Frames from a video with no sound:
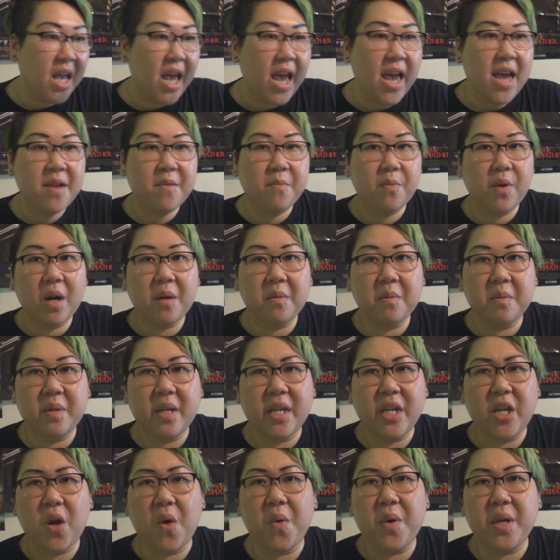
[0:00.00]
and
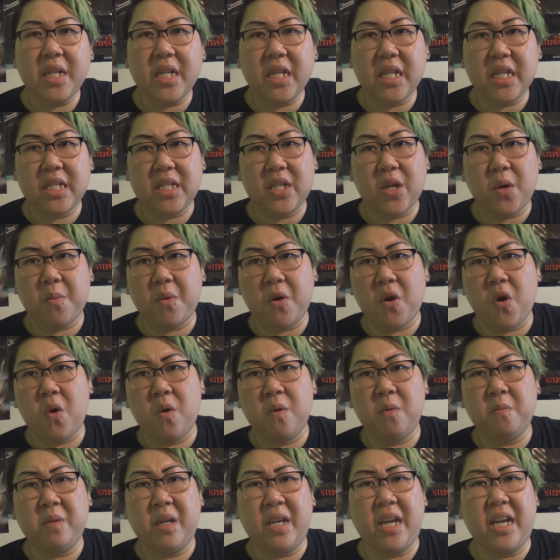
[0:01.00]
probably going to the summer
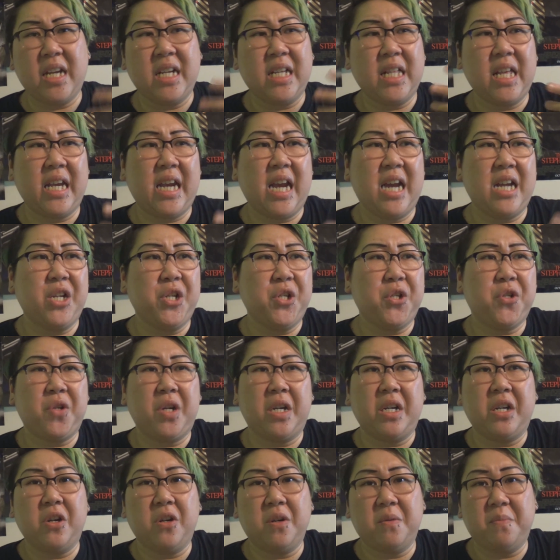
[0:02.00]
home and getting like kind of
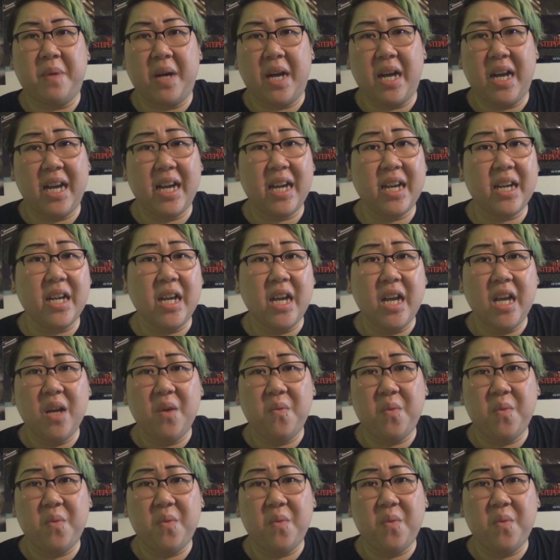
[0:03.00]
triggered by